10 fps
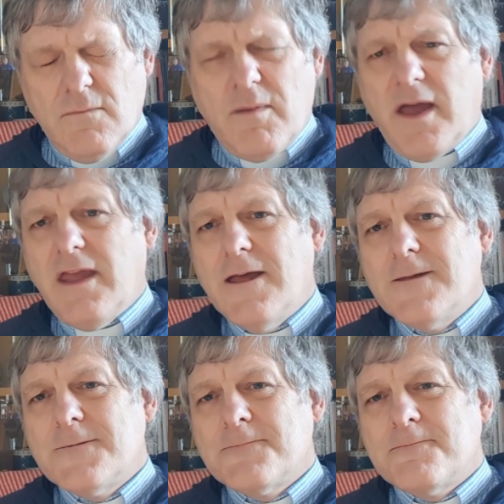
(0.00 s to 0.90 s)
by
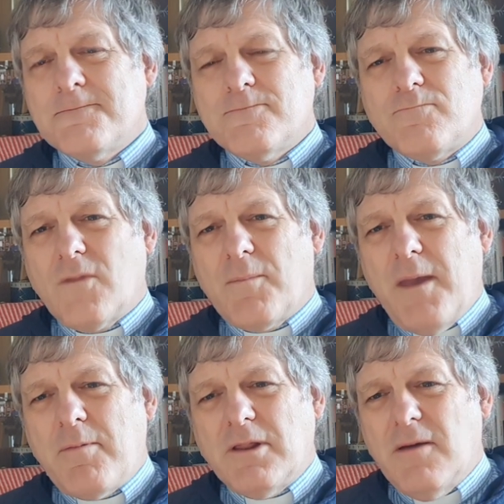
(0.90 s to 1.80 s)

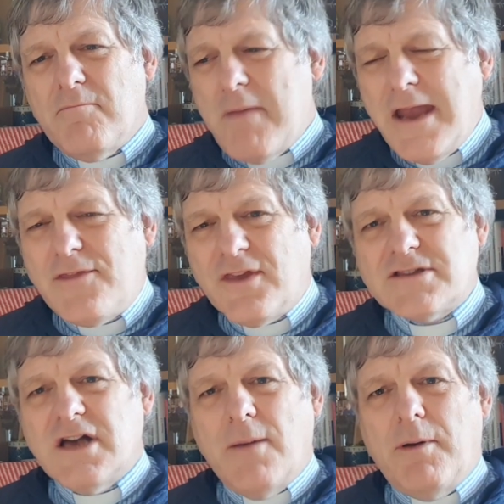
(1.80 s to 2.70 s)
people that made
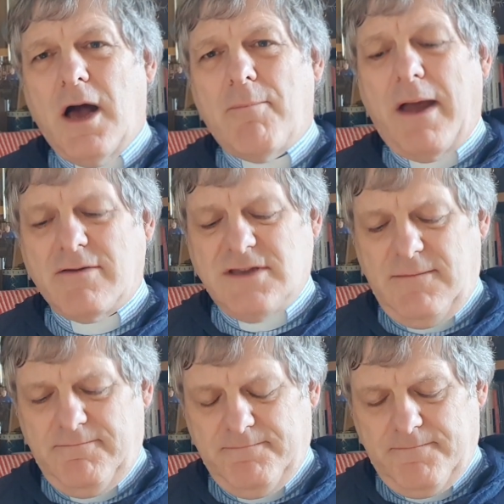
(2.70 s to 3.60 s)
things up about him,
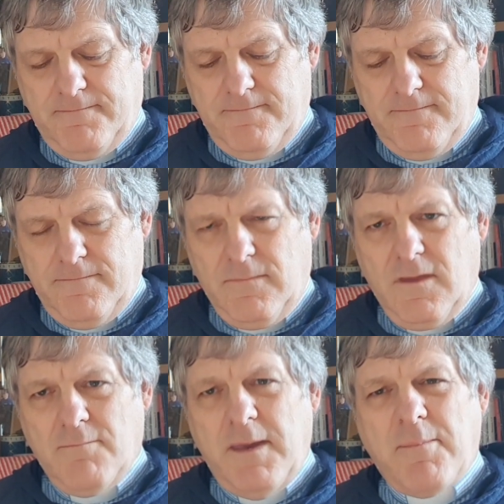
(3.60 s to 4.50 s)

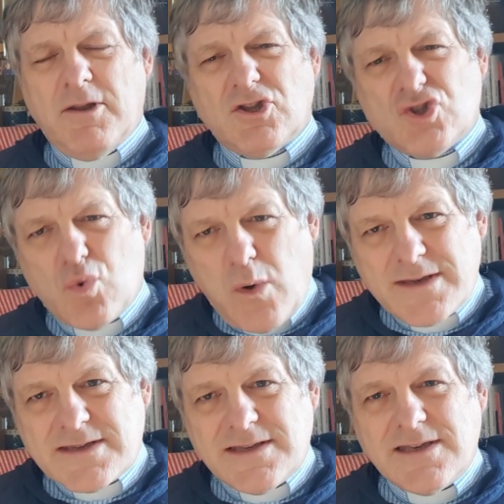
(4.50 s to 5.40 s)
people that
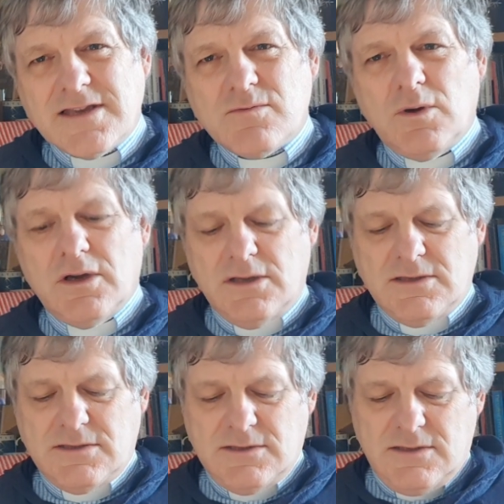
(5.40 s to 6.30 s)
twisted his
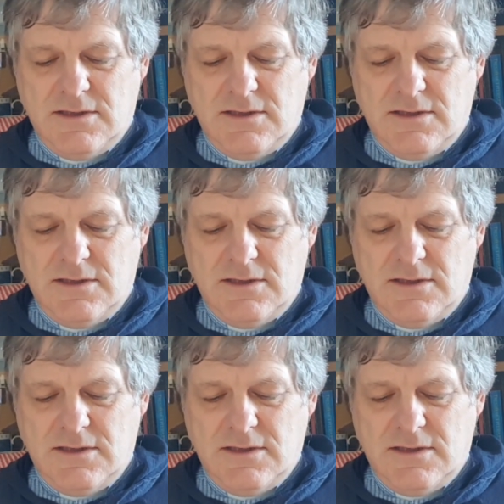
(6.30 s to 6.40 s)
words.